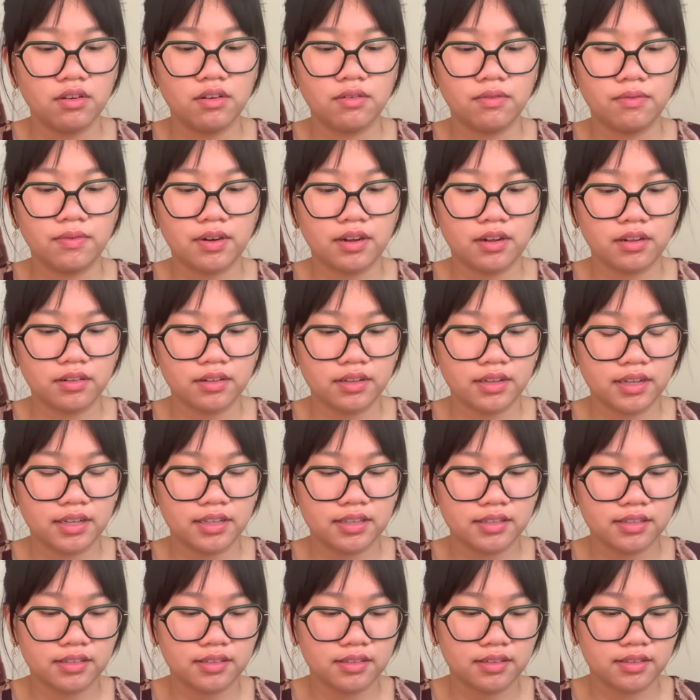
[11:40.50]
Well,
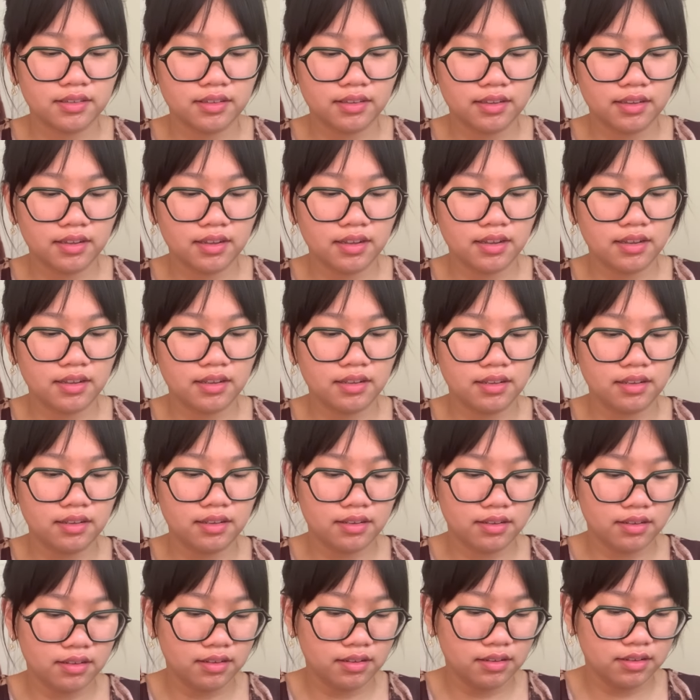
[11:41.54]
it's
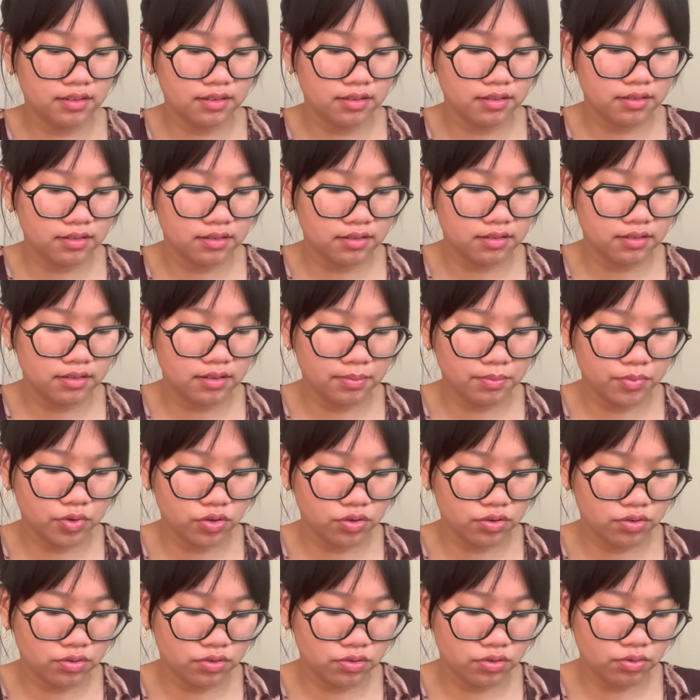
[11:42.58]
some
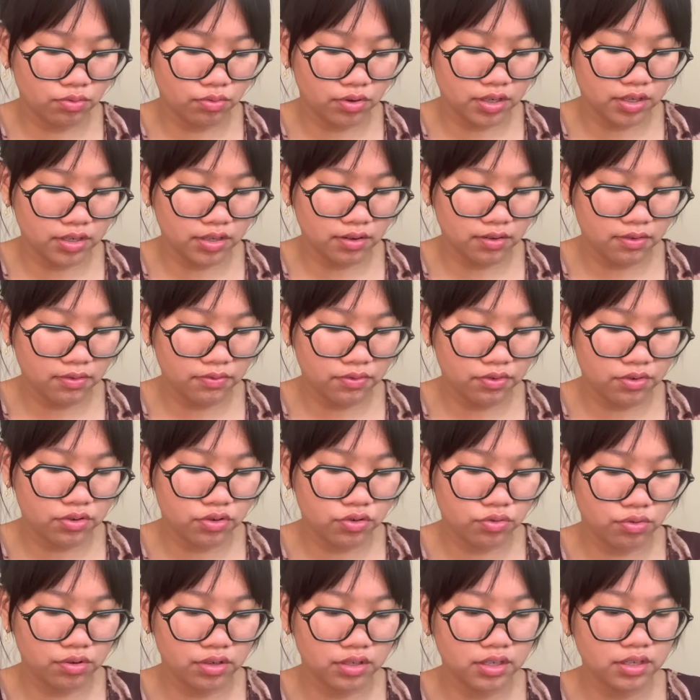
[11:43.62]
sort of
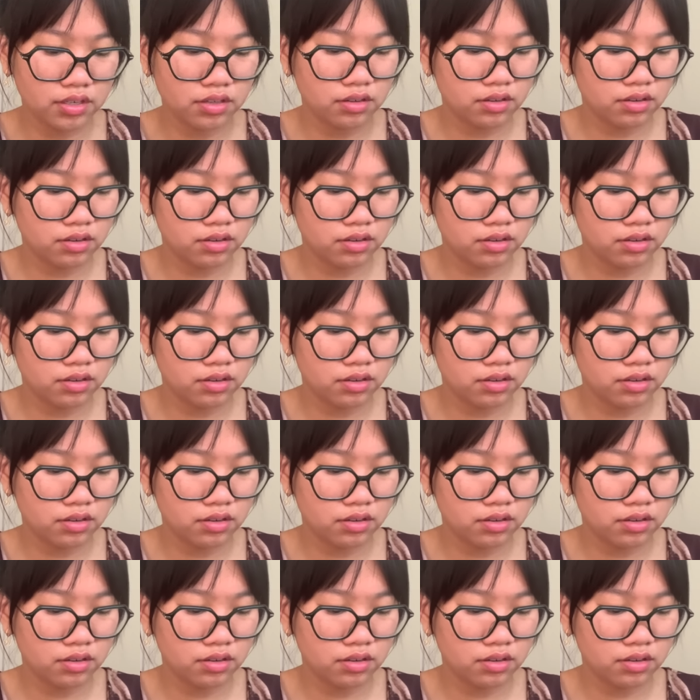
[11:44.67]
short